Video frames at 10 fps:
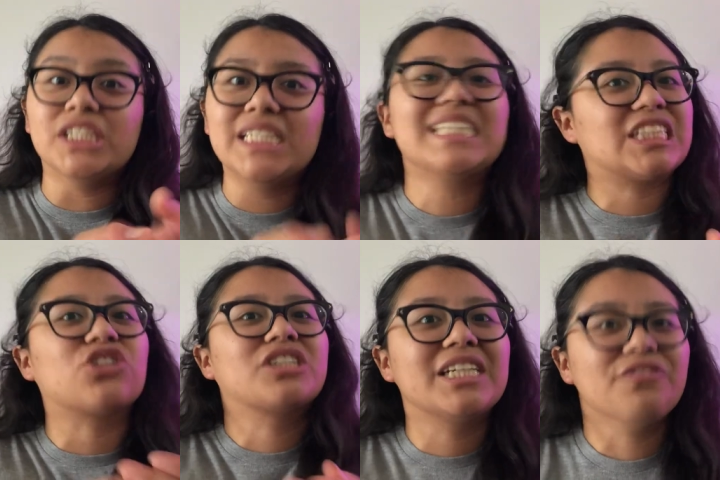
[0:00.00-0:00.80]
needs a
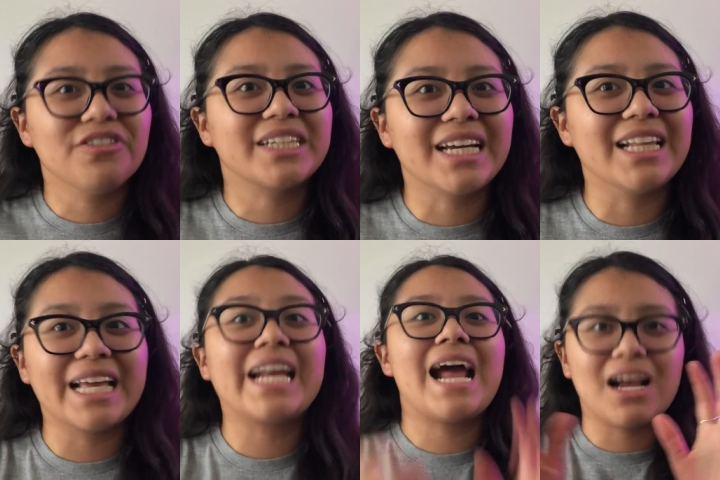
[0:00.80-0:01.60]
certificate,
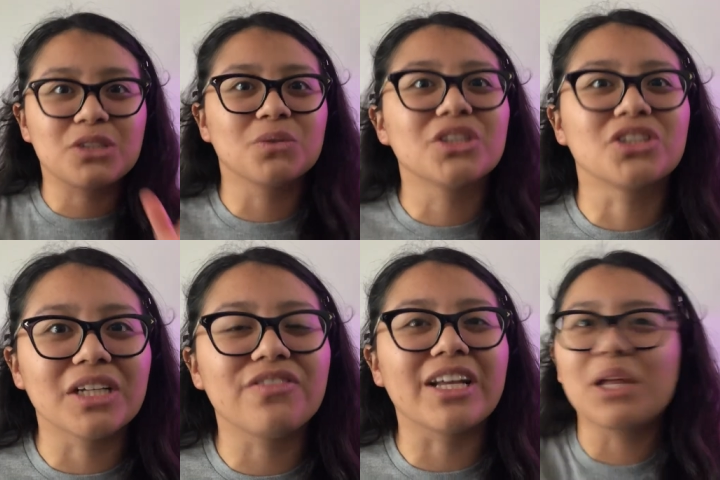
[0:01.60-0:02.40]
like an actual
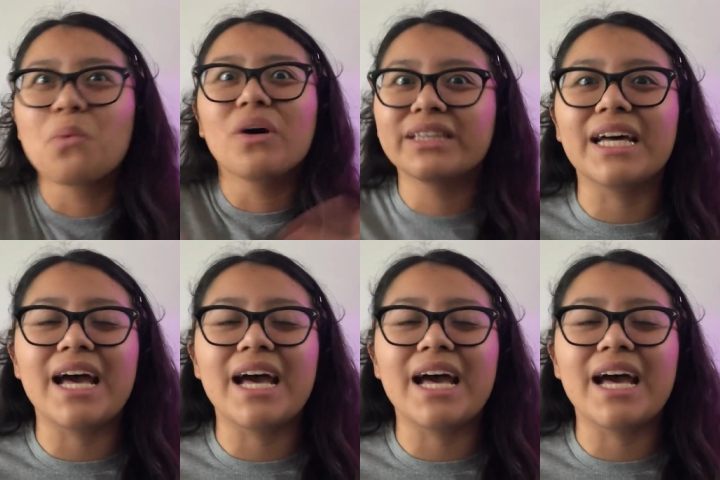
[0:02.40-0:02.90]
certificate. Like what the